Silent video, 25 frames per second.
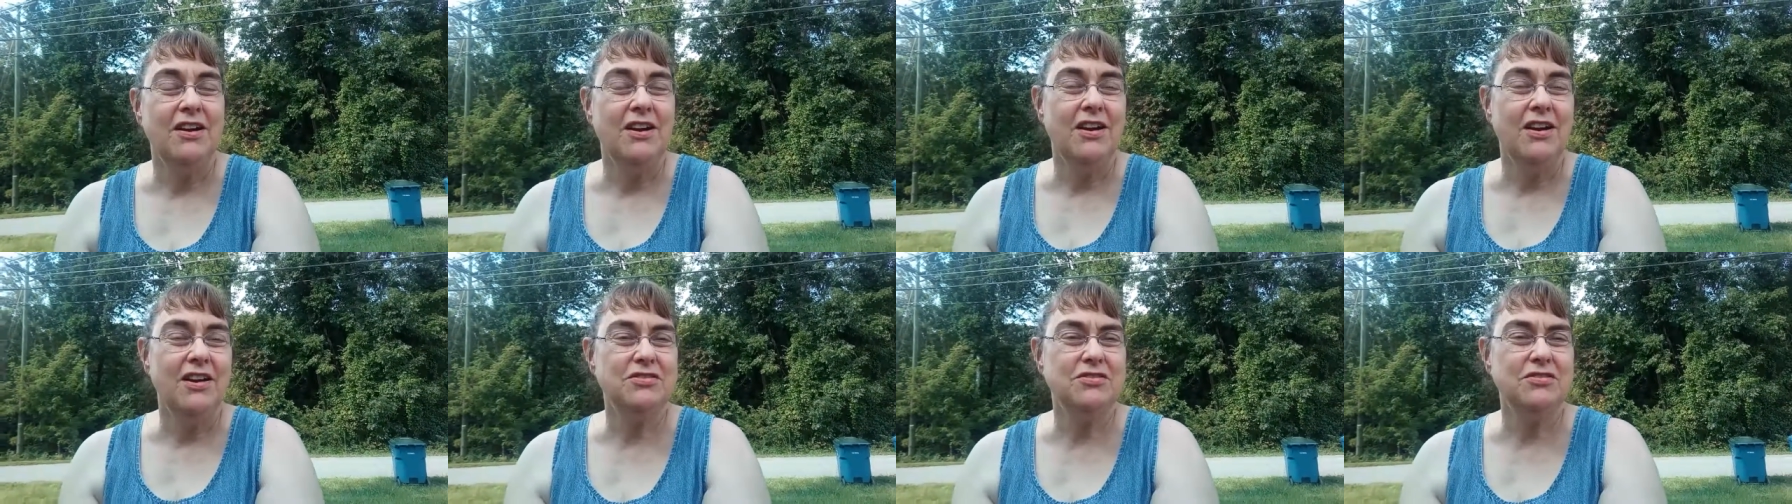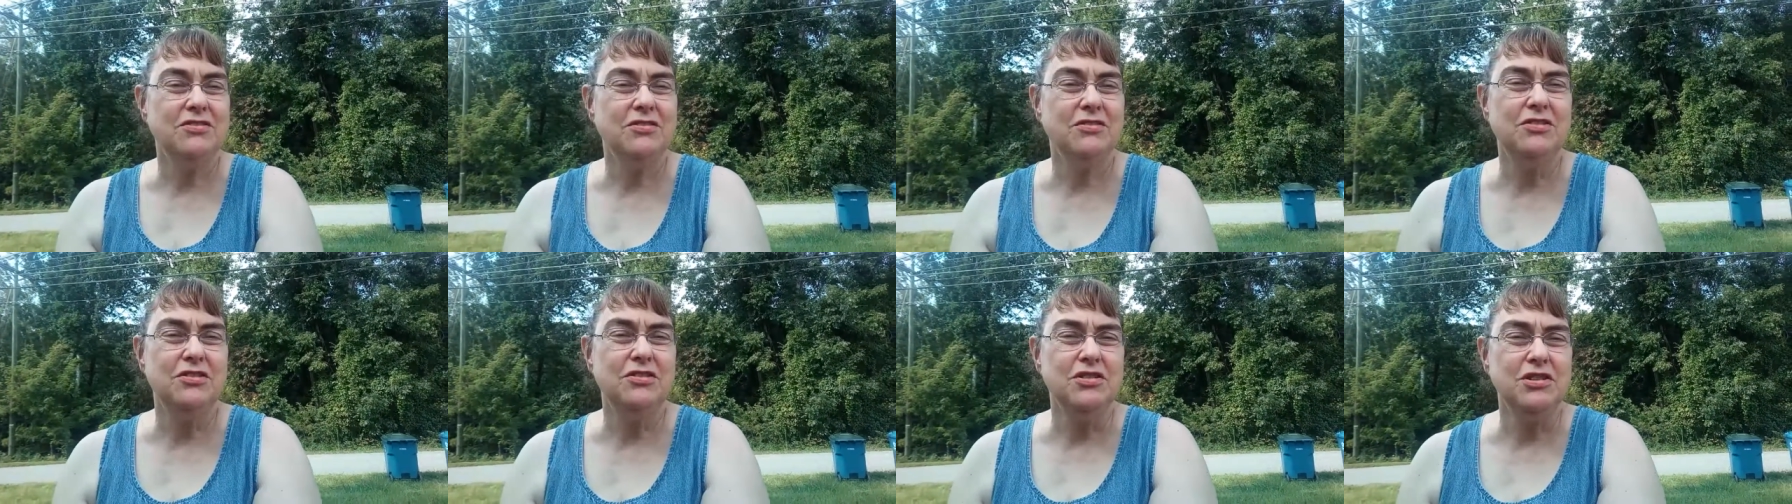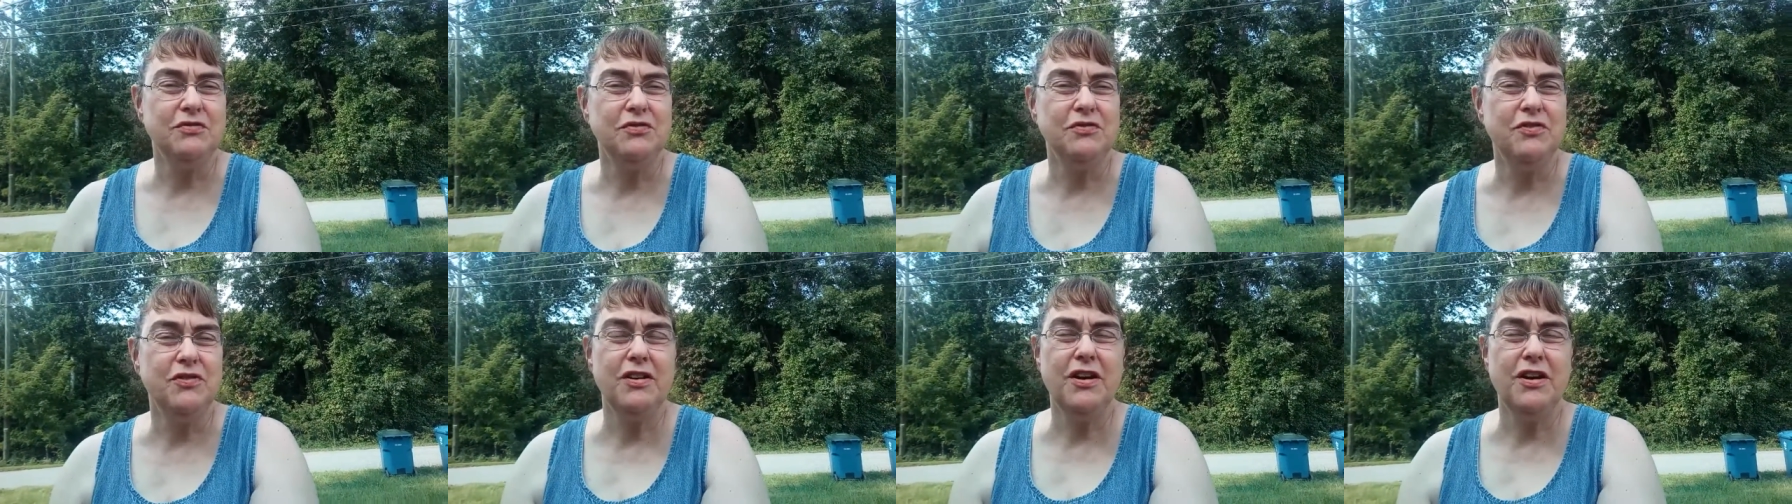also
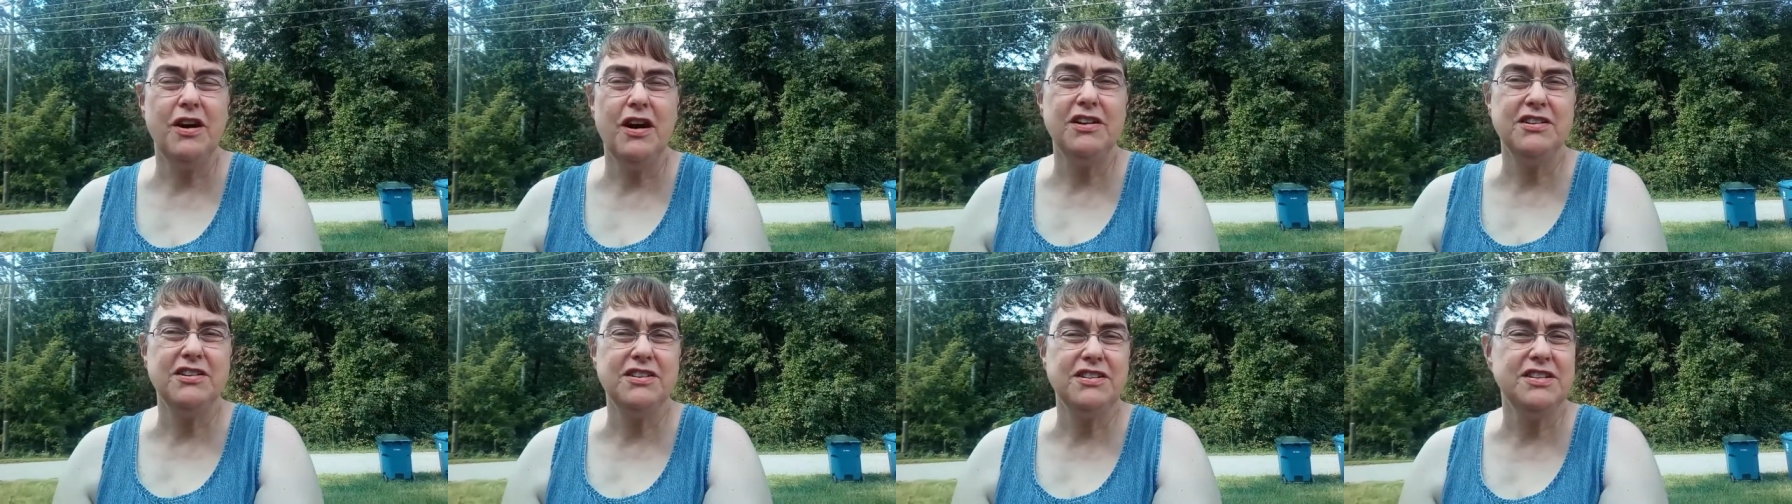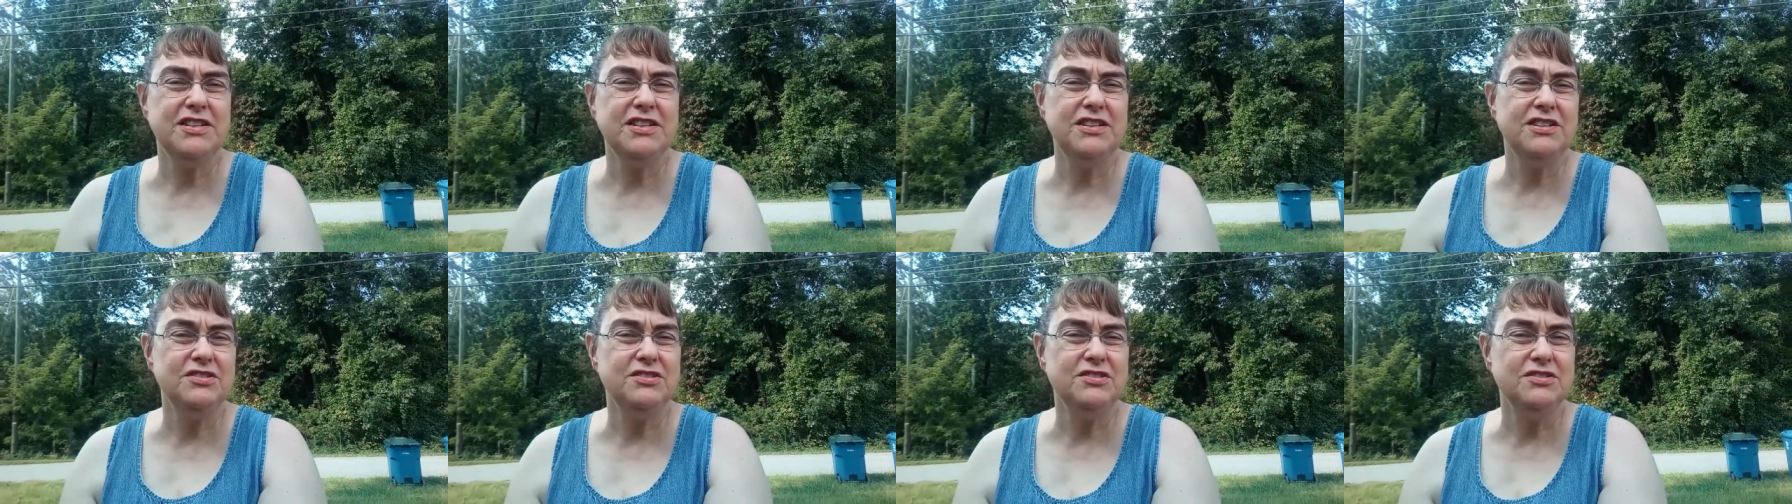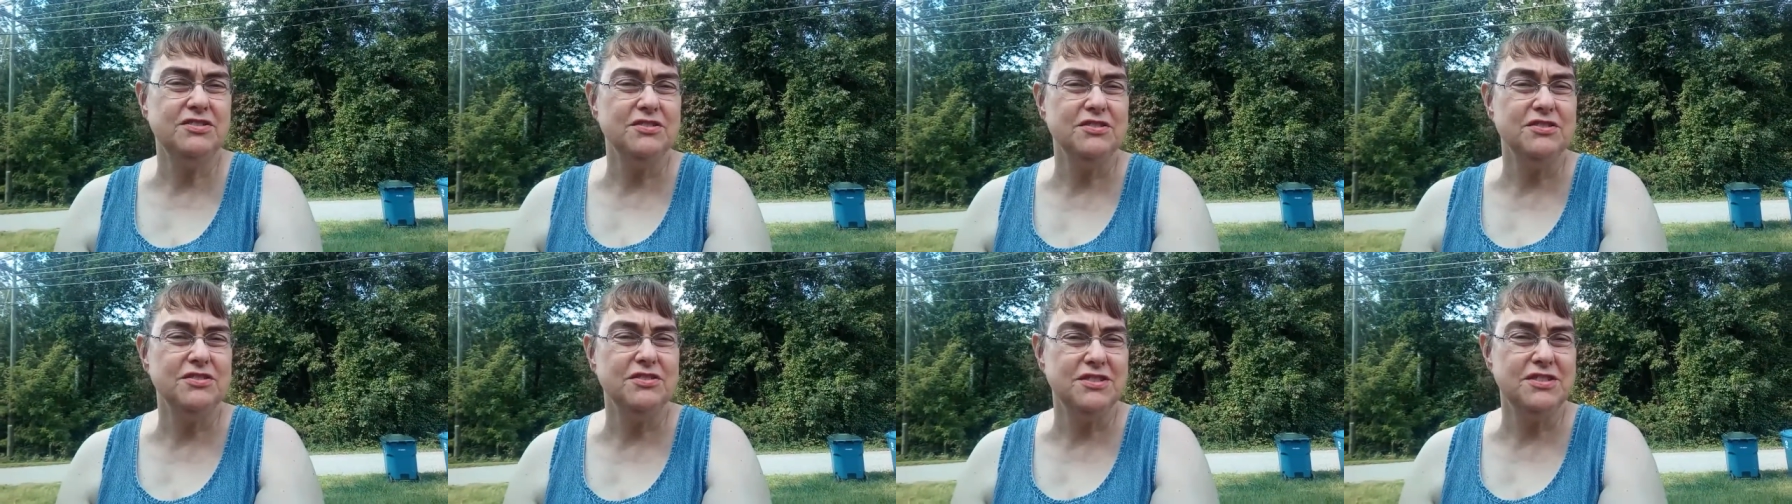look for our
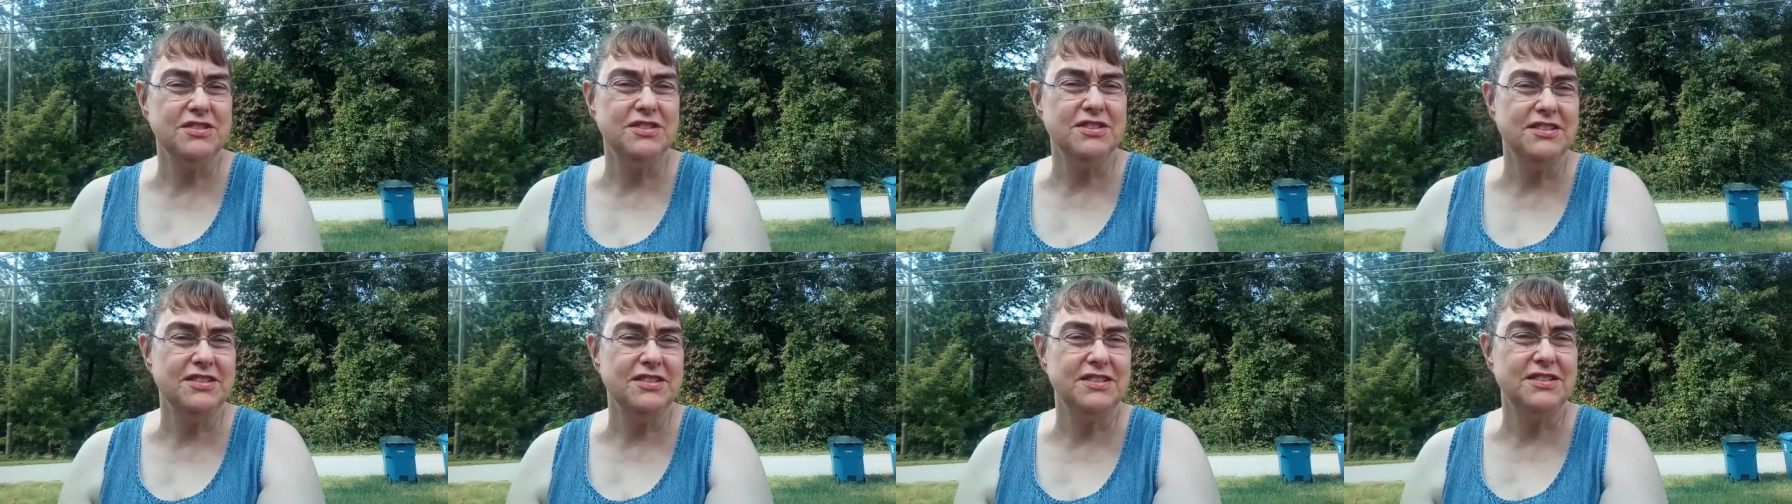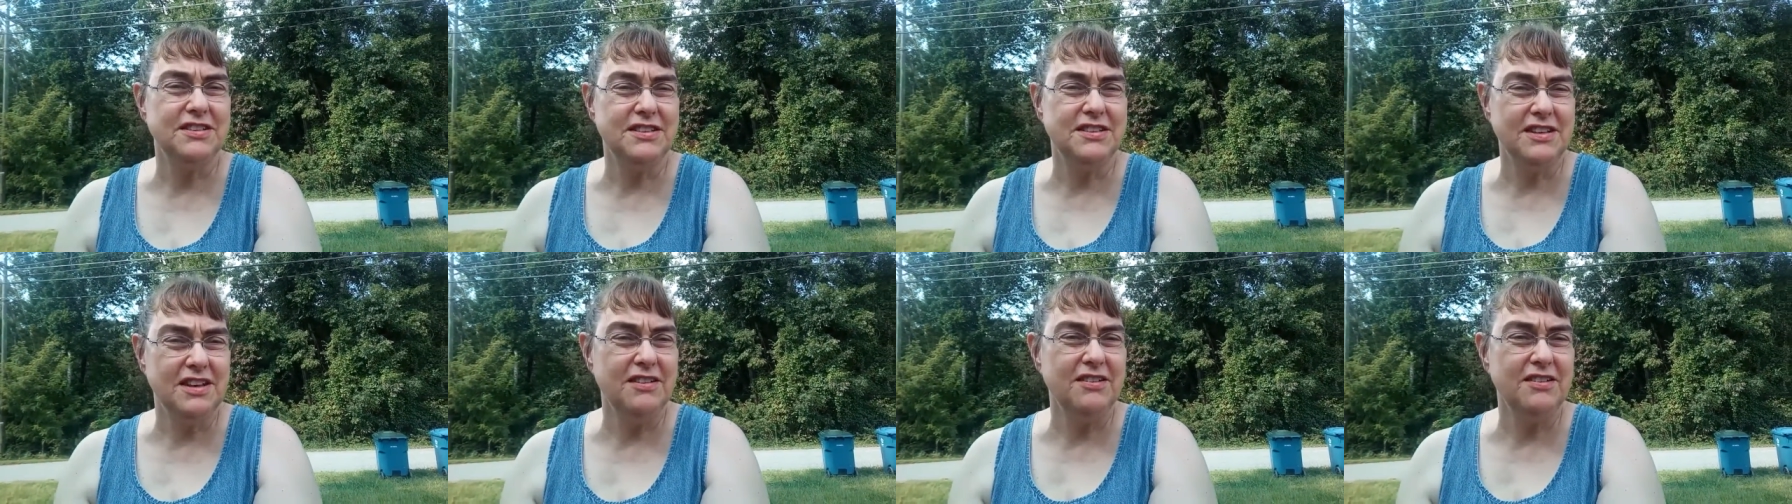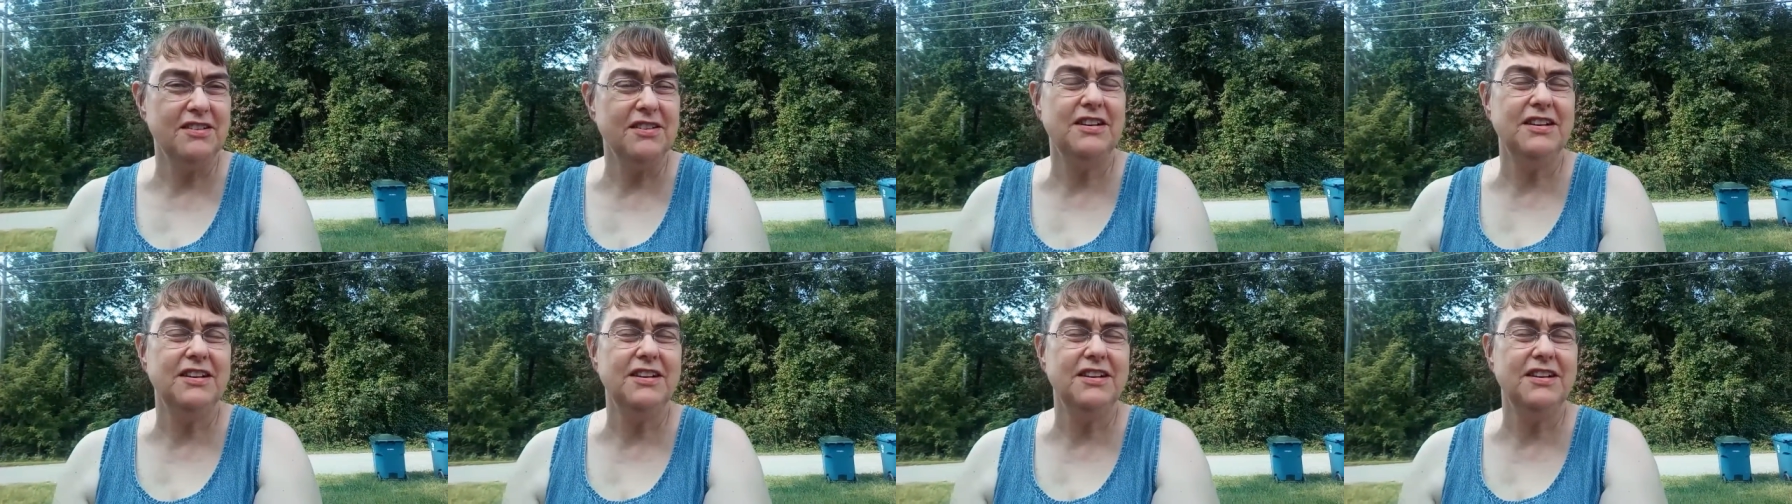t-shirts. They're